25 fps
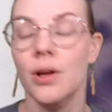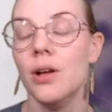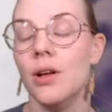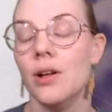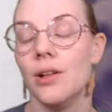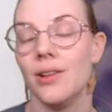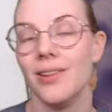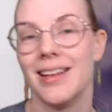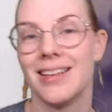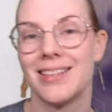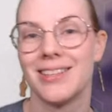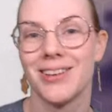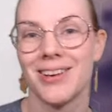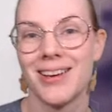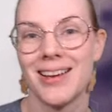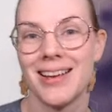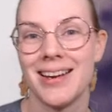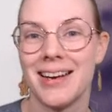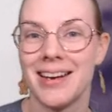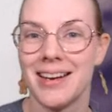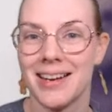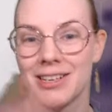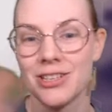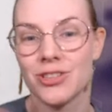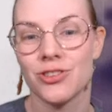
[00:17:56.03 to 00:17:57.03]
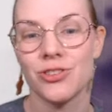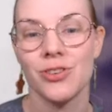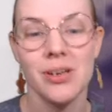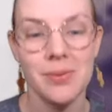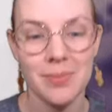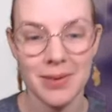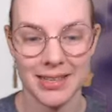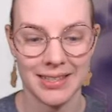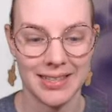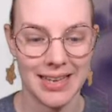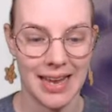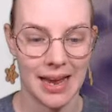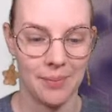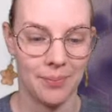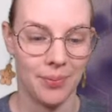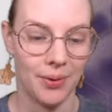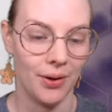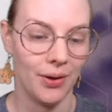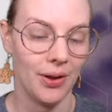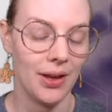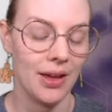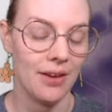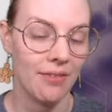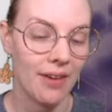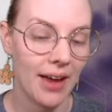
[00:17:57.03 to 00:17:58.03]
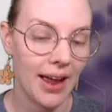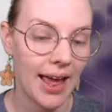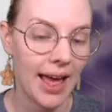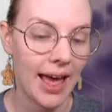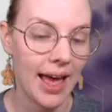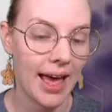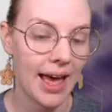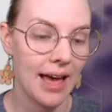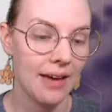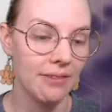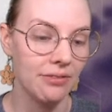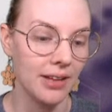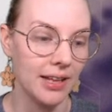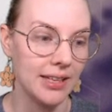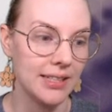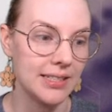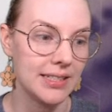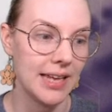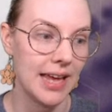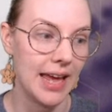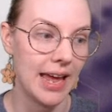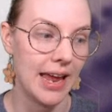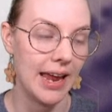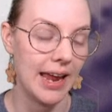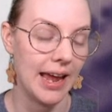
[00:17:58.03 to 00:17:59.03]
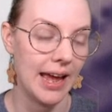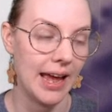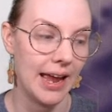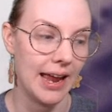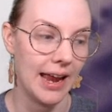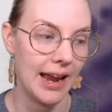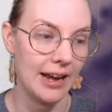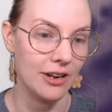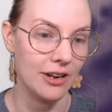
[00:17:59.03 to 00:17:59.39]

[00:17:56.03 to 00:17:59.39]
let's look at an extreme example. If I have, let's say, a